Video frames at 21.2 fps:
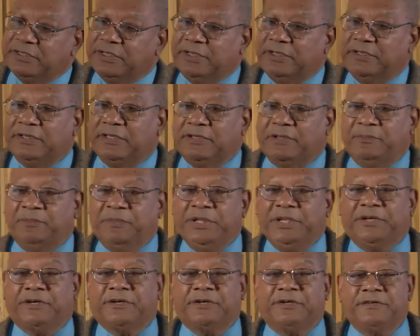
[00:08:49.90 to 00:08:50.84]
and that the
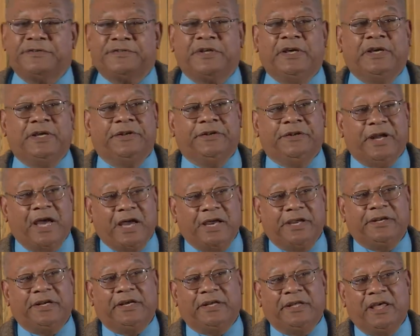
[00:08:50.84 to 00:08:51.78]
beakers
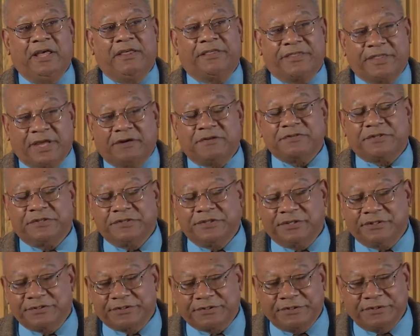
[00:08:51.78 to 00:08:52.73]
9,000
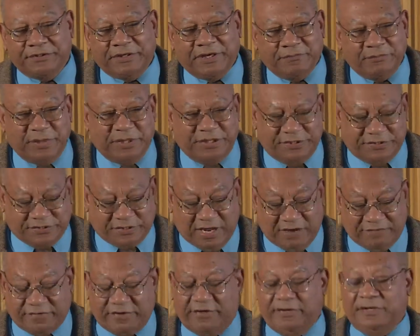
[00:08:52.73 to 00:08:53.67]
years old have been
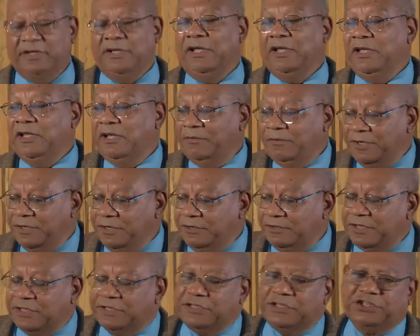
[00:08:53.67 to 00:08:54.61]
discovered, we
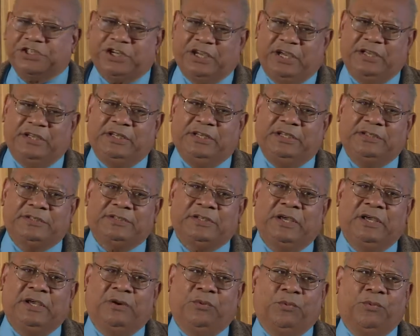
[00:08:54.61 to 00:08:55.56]
know that the Chinese
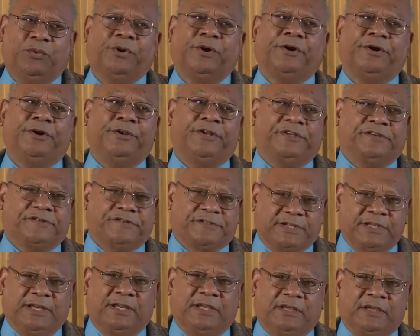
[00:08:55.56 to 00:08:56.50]
were
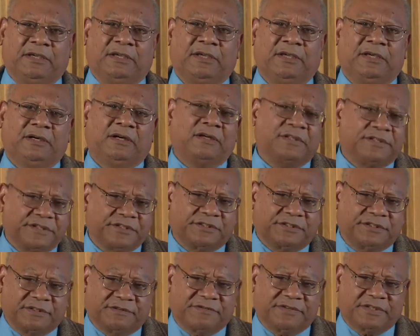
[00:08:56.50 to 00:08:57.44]
distilling all
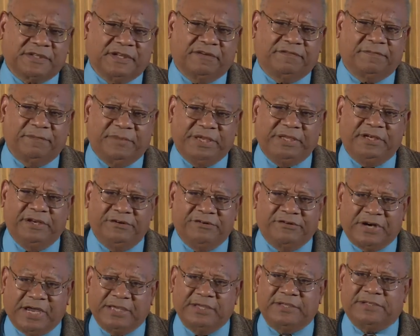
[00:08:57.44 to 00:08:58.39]
sorts of stuff, mainly
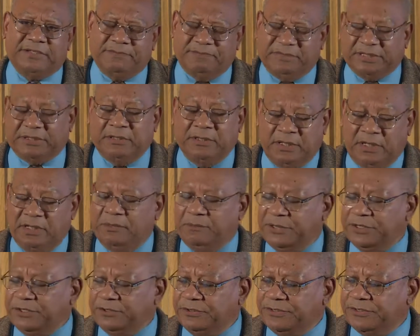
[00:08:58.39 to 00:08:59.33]
rice, but,
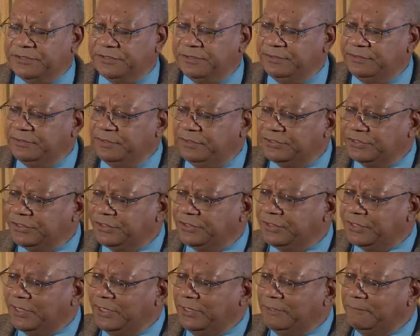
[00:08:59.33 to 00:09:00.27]
but also
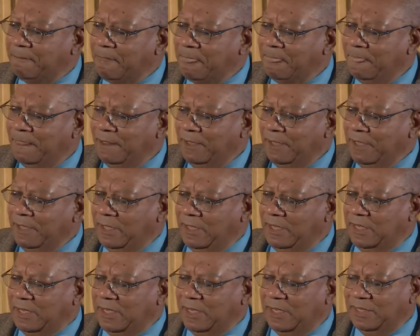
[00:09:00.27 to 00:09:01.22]
sugarcane.
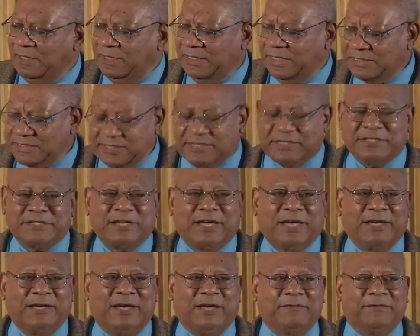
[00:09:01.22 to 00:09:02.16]
Uh, as an
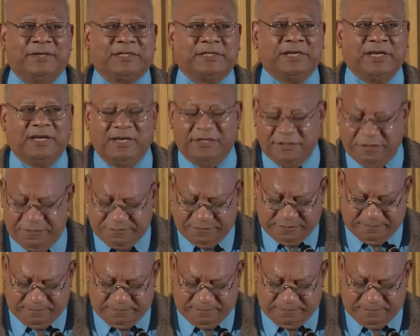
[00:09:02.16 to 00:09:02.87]
aside, I will tell you